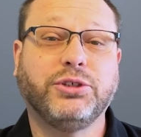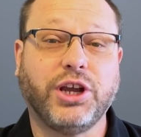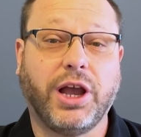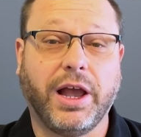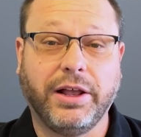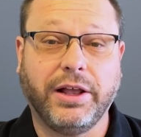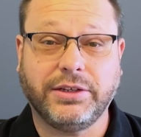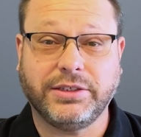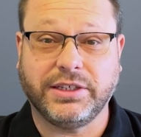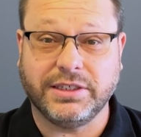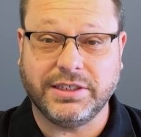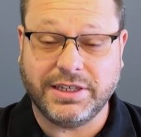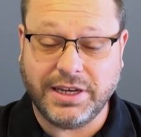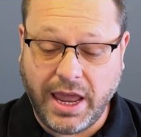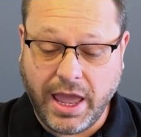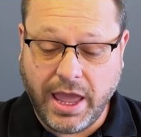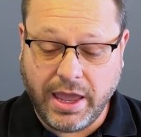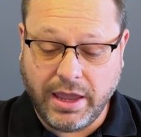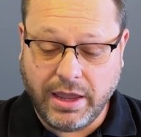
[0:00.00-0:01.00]
Giles, and
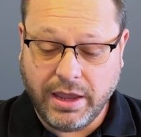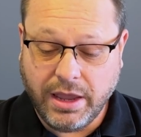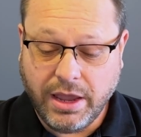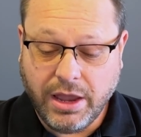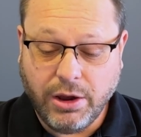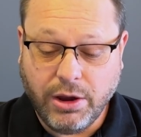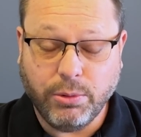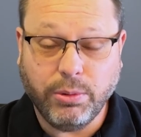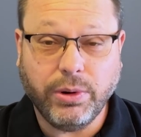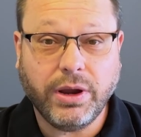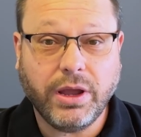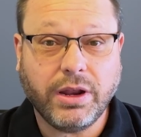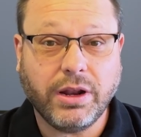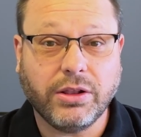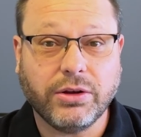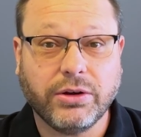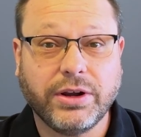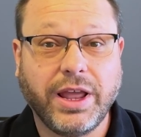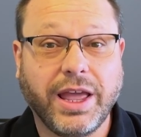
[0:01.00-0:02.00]
today we're going to
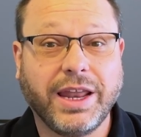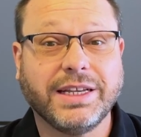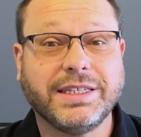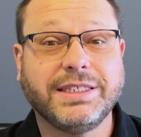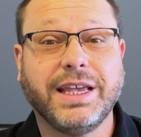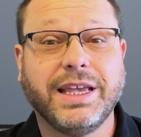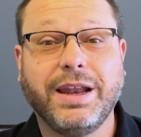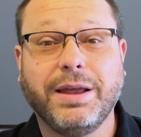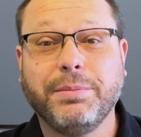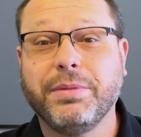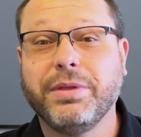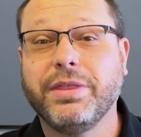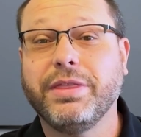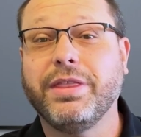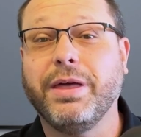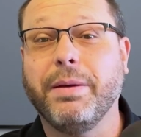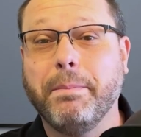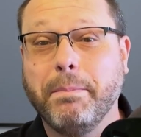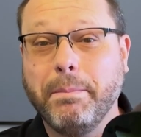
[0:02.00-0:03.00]
learn how to set up
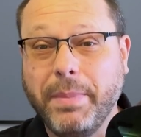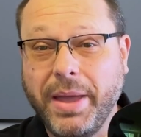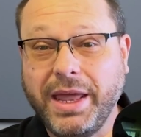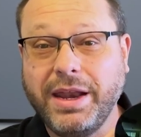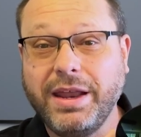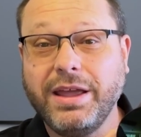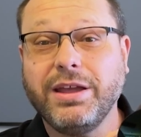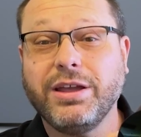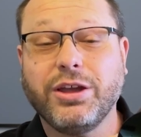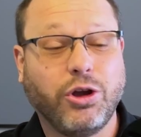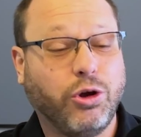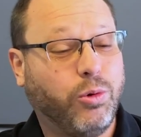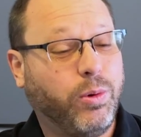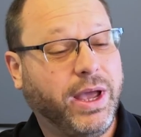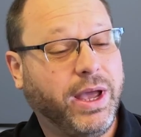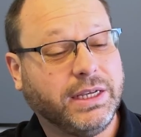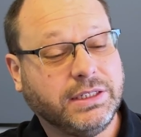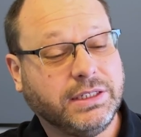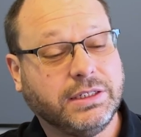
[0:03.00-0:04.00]
the Meta
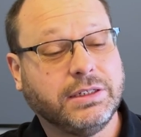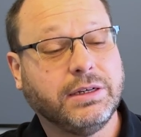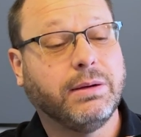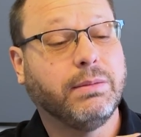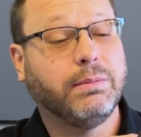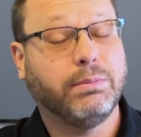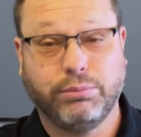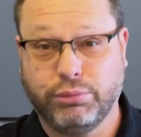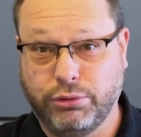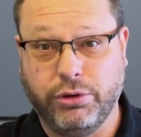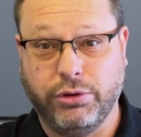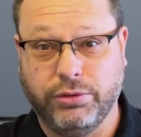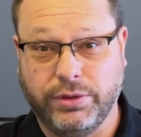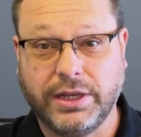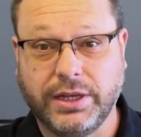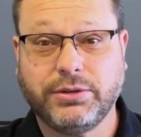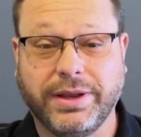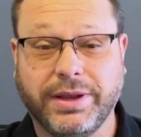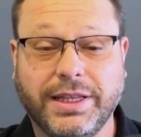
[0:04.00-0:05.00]
Quest Pro.
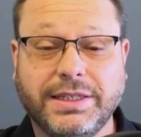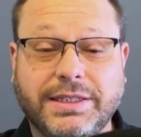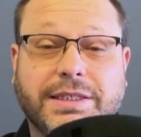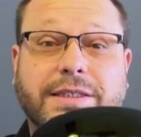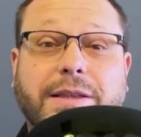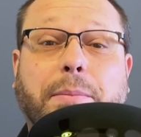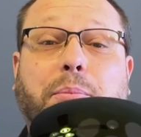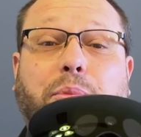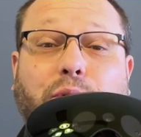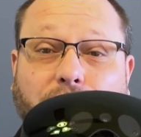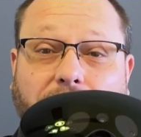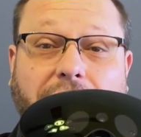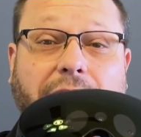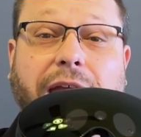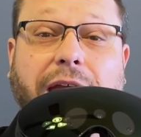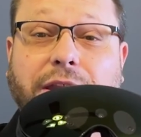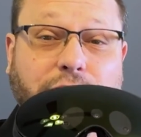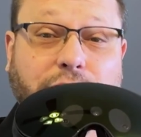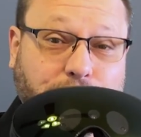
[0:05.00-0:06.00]
That's right, this is the
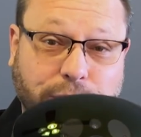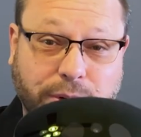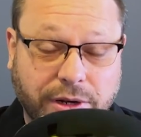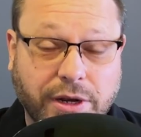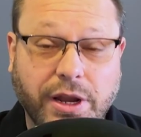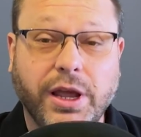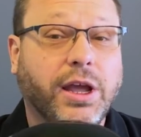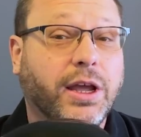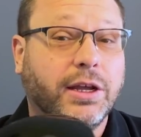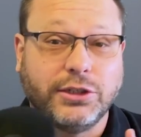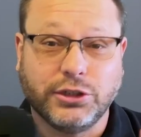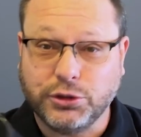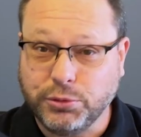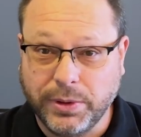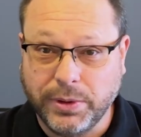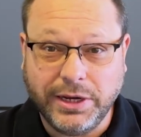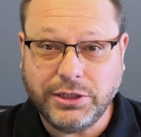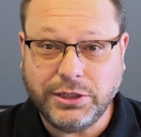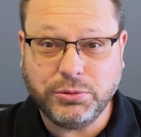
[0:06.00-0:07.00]
brand new one,
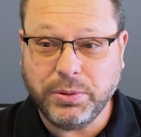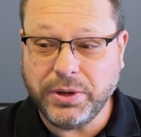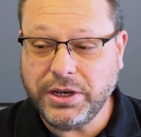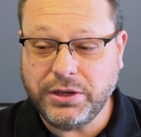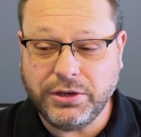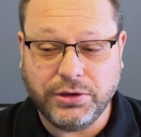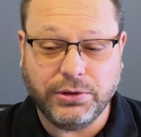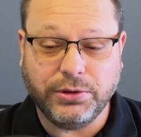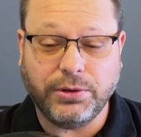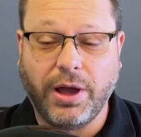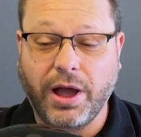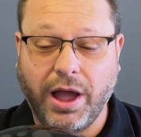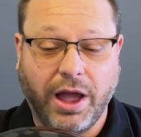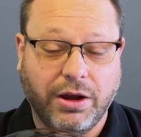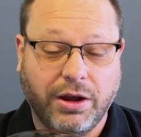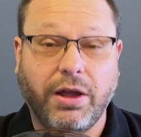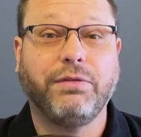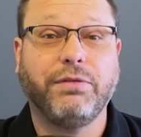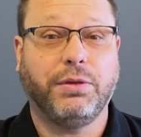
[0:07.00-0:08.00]
twenty twenty-two,
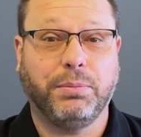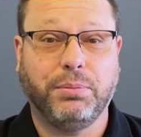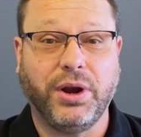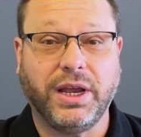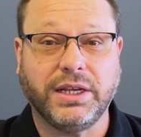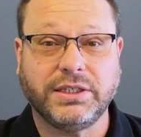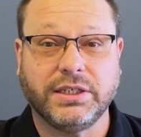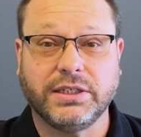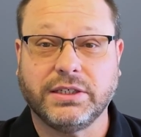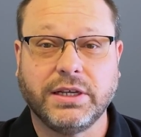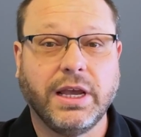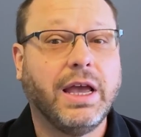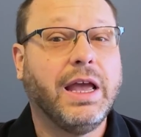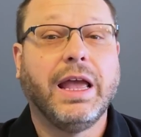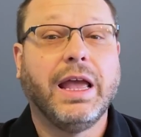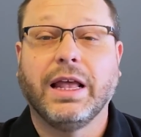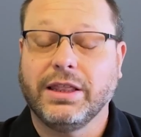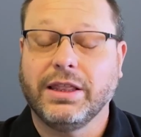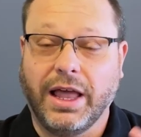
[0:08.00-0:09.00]
hot off the presses.
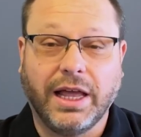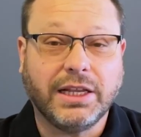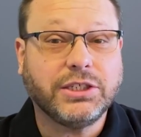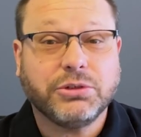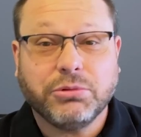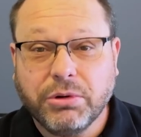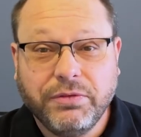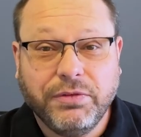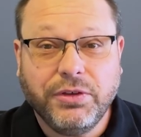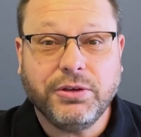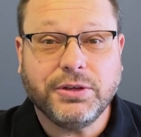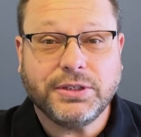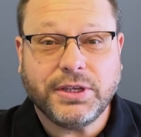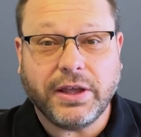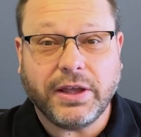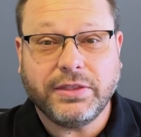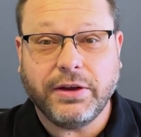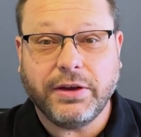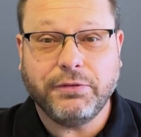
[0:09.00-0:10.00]
Lots of reviews
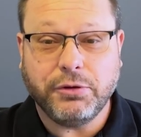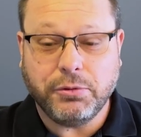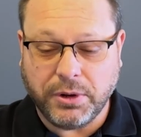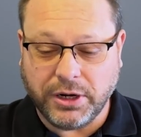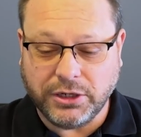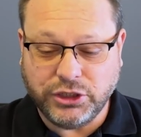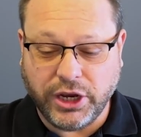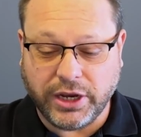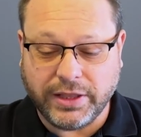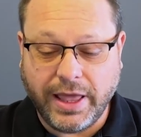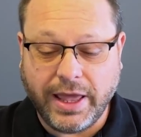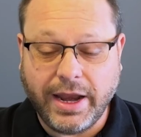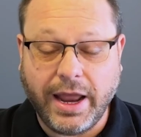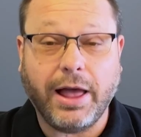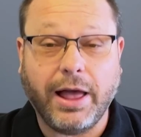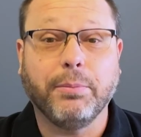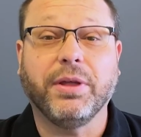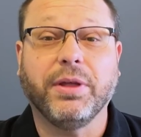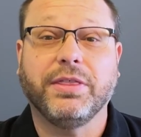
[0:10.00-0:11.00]
out there if you want to check that
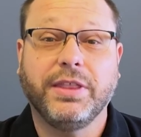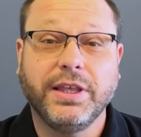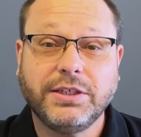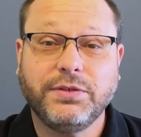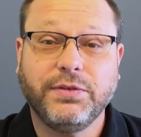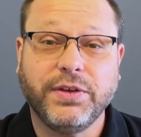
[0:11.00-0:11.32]
out, but this